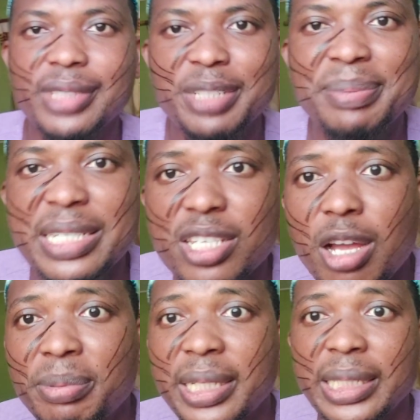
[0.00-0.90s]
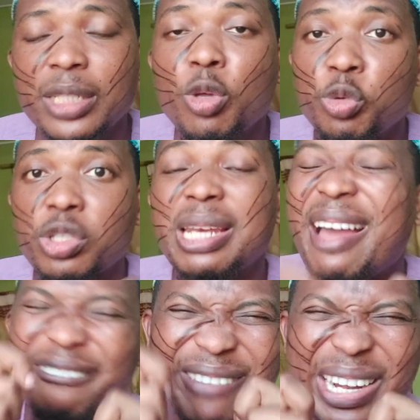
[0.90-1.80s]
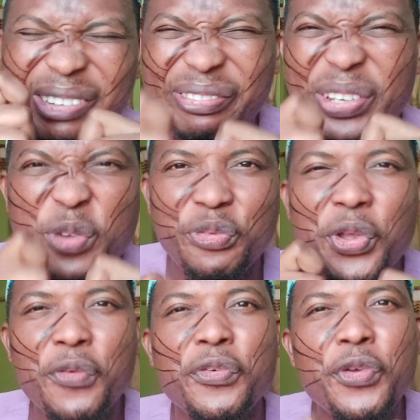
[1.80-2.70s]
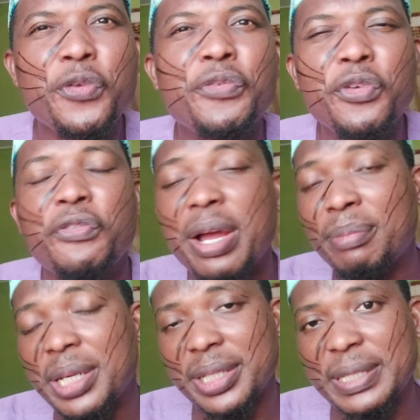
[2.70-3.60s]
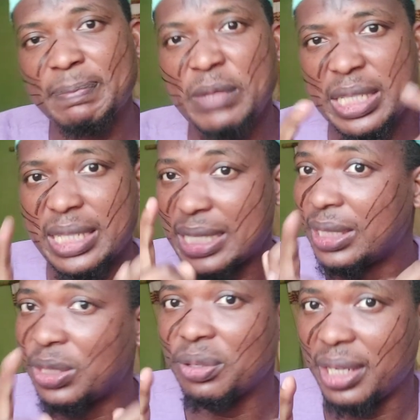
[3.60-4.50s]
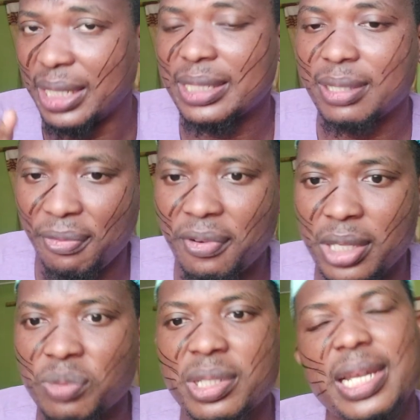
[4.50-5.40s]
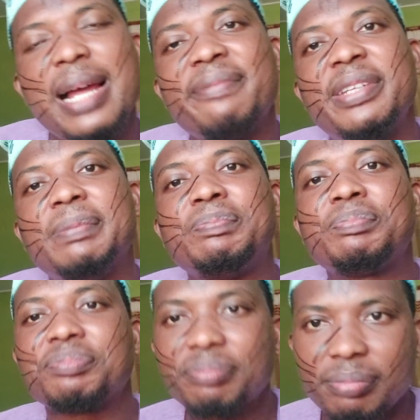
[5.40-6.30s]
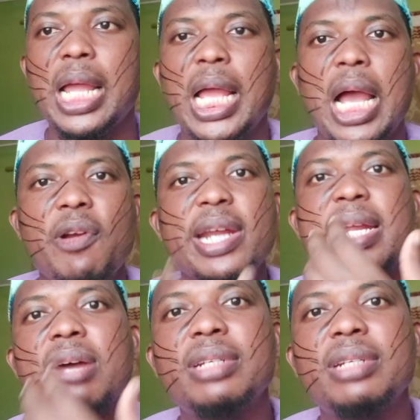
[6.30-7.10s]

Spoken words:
it's been stopped in Nigeria. We still have very few families still doing it. Of course, we still have them. All right, now